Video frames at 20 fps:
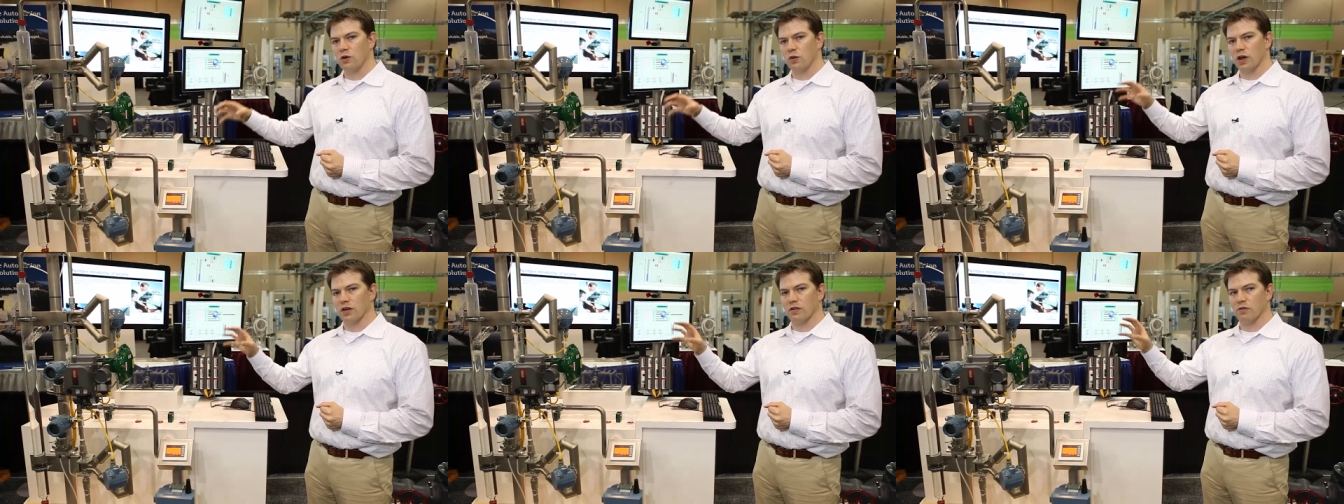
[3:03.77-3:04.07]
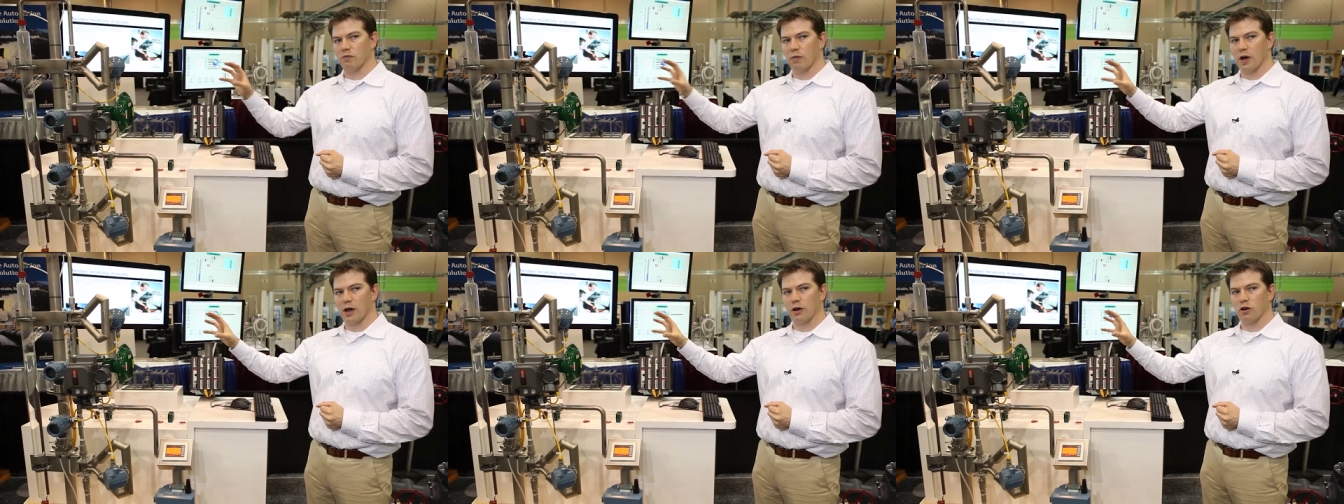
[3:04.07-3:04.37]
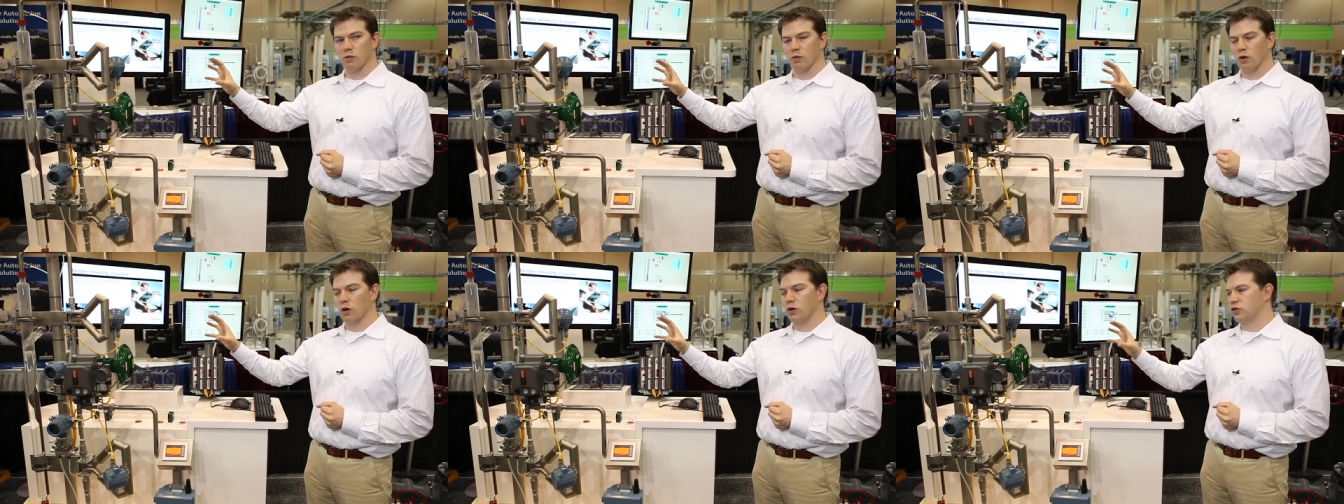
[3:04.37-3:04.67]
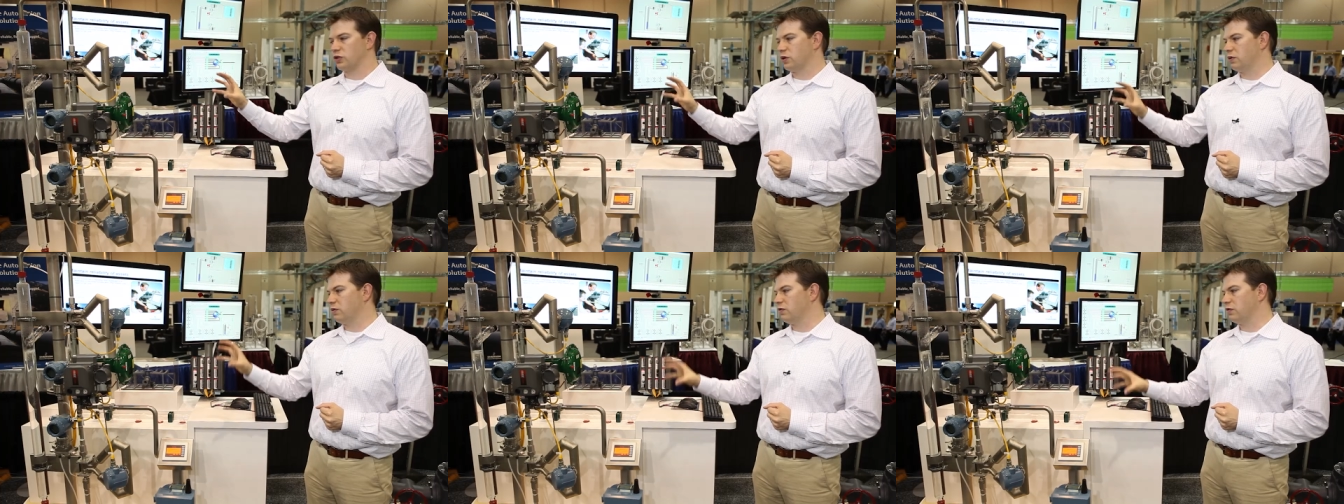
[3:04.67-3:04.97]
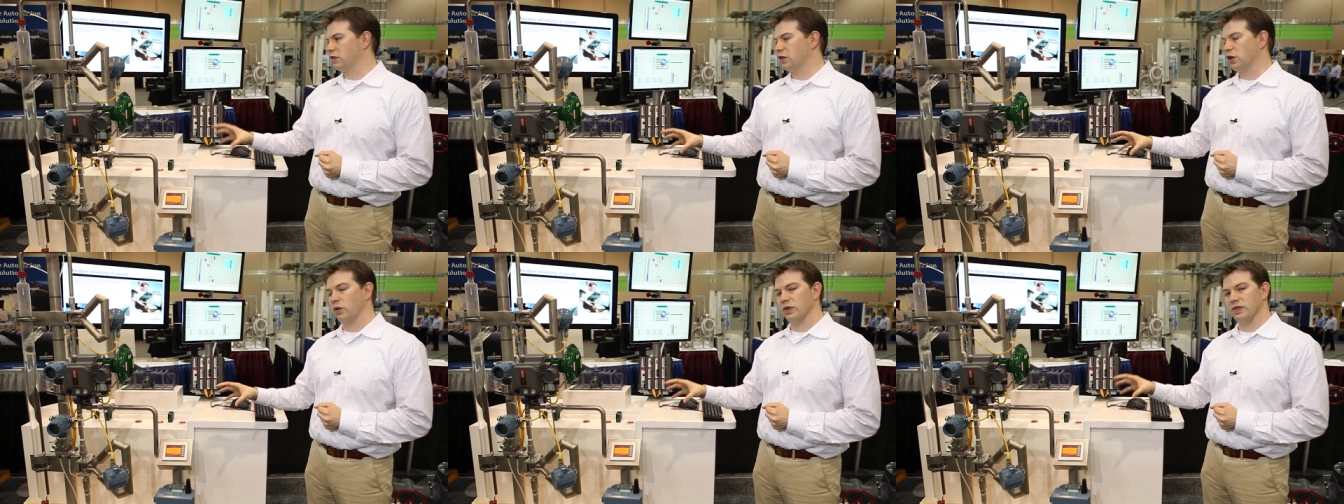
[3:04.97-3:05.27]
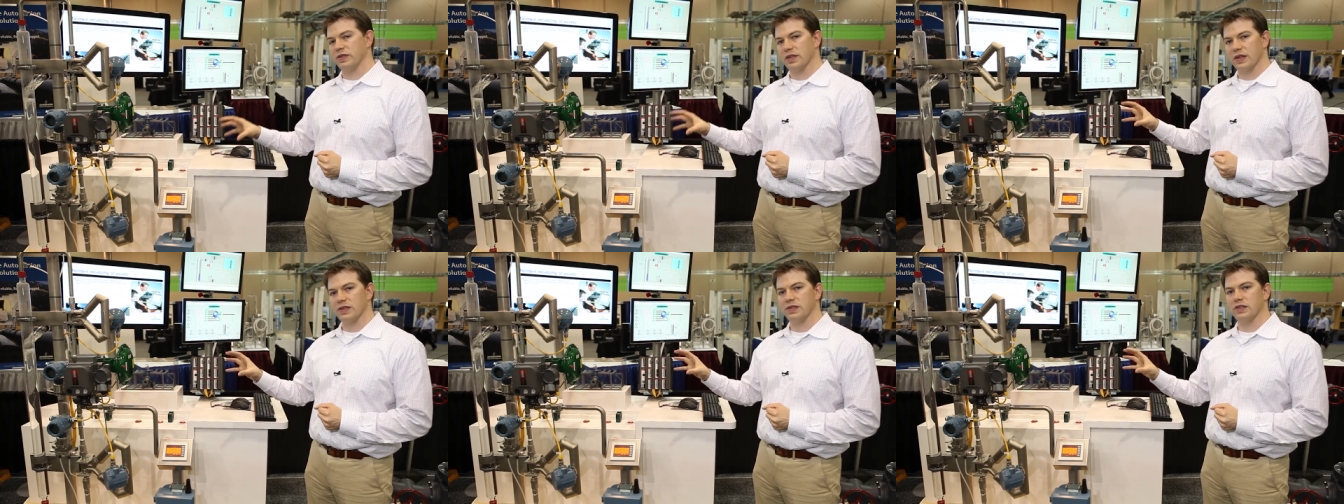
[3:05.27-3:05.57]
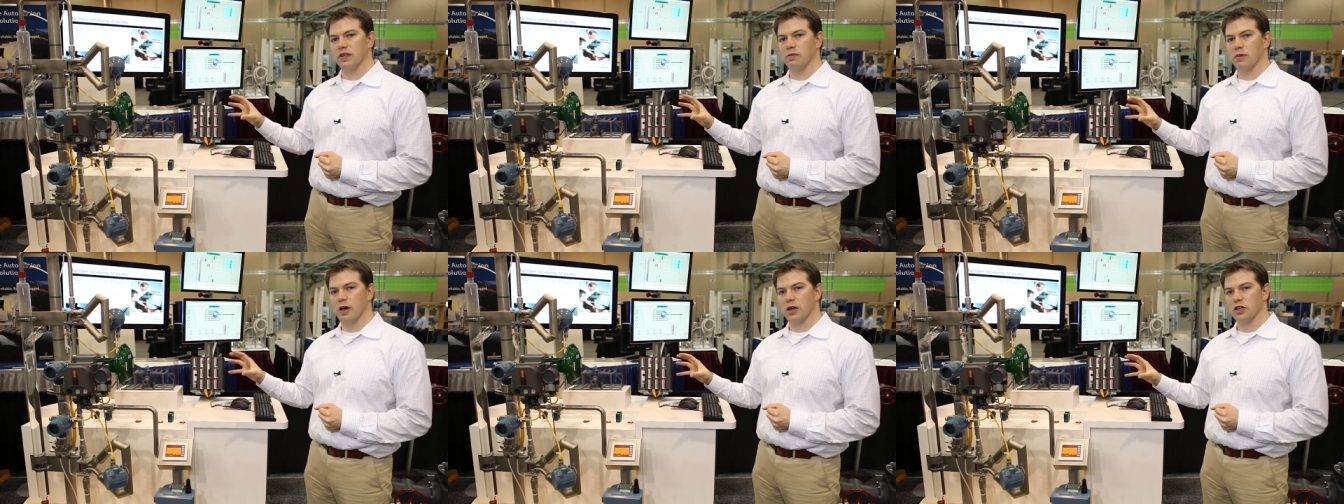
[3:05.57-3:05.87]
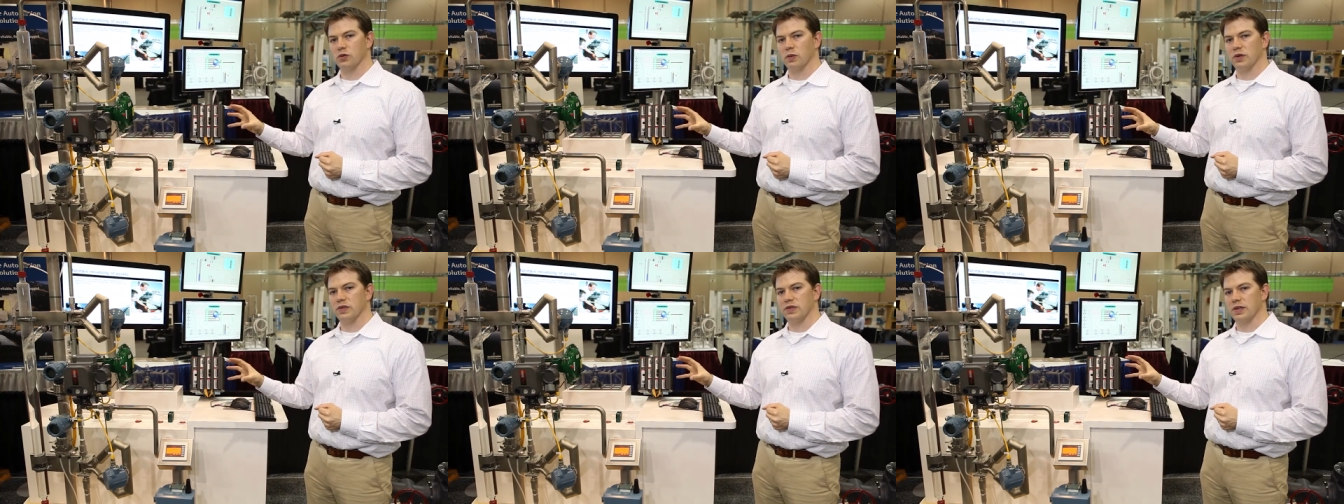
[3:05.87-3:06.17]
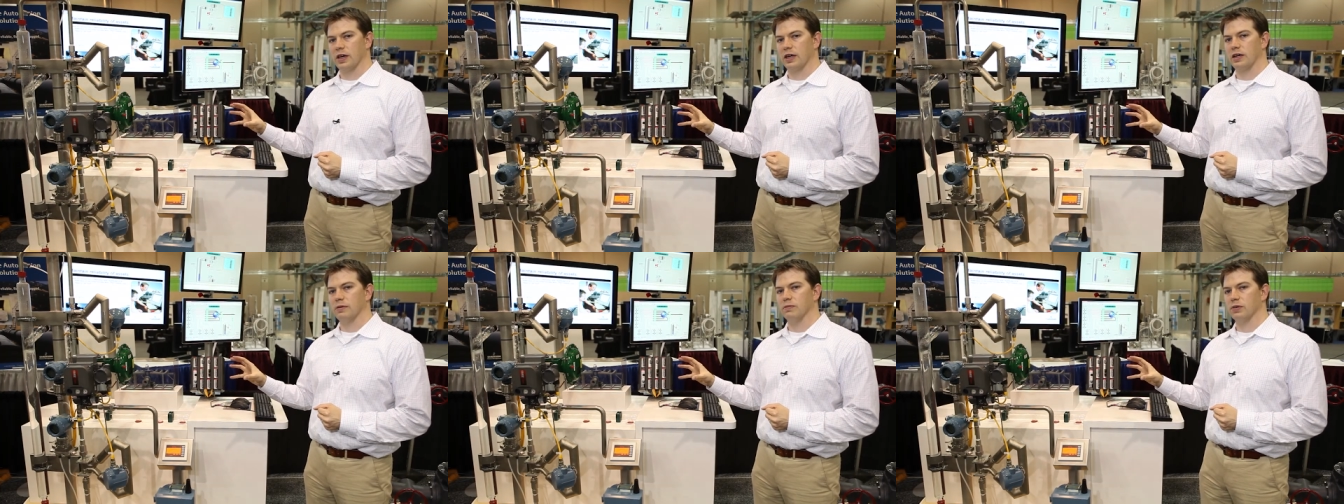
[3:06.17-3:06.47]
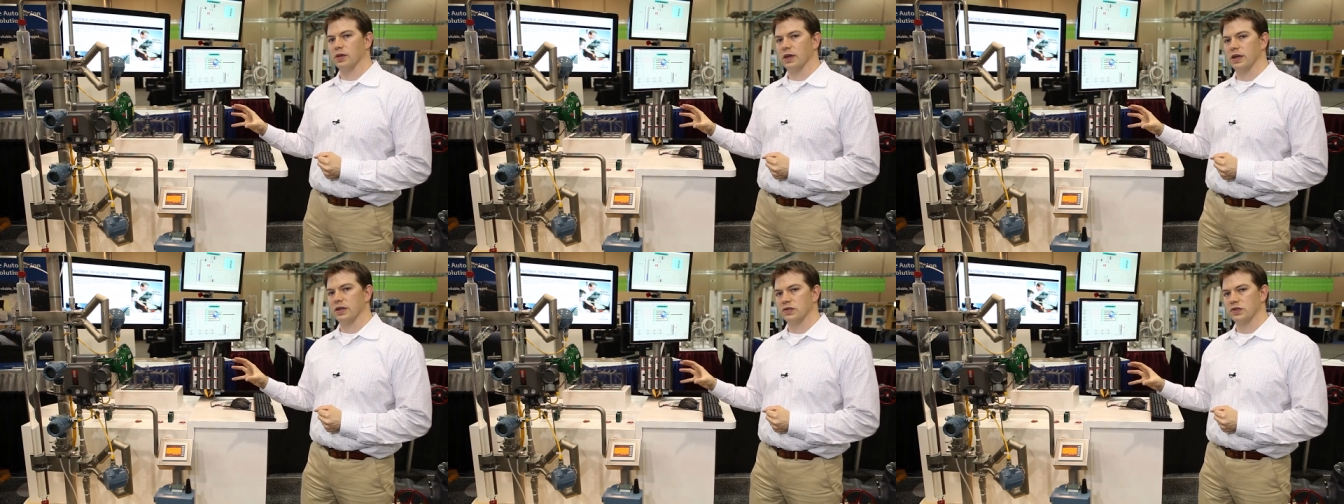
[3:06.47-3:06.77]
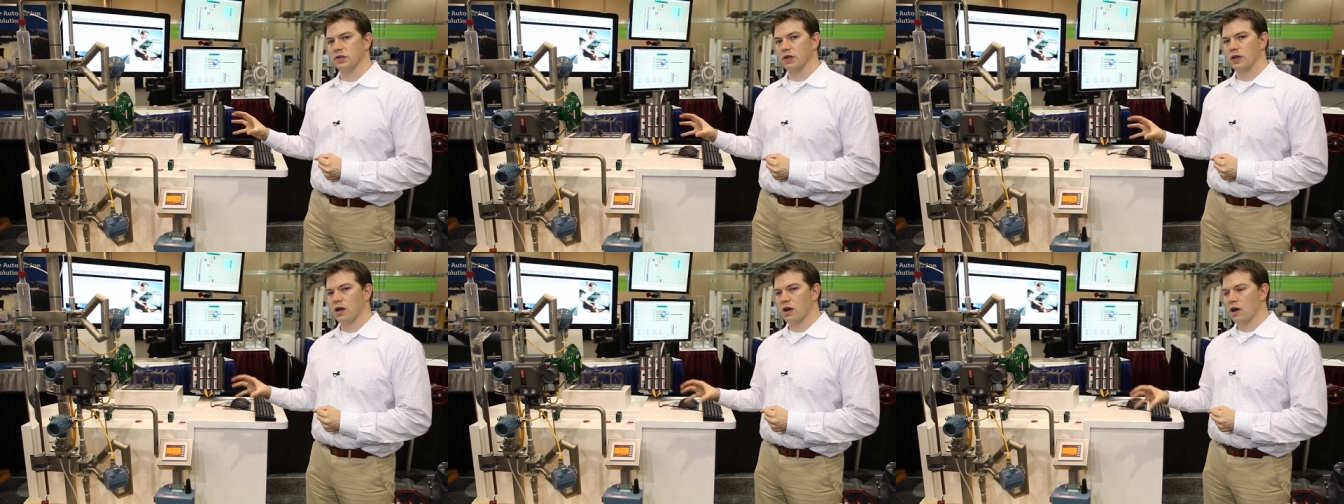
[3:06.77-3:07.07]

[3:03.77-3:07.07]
We have Micro Motion flow and density measurement taking place.